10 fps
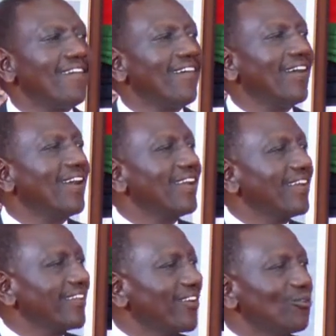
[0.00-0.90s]
and
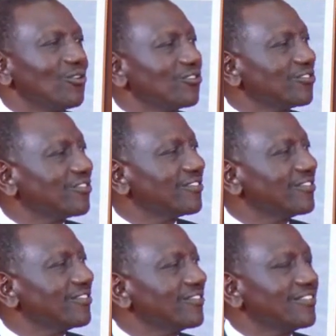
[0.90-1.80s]
there was,
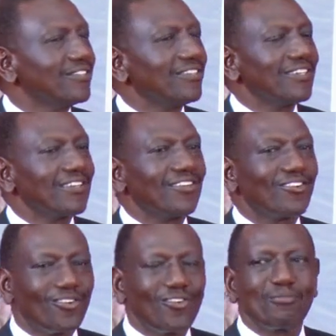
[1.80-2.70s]
you know,
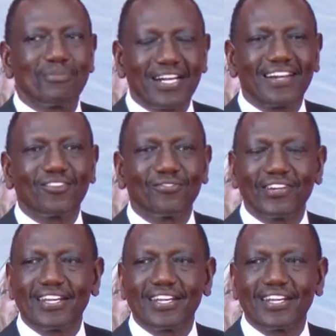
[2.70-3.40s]
all manner of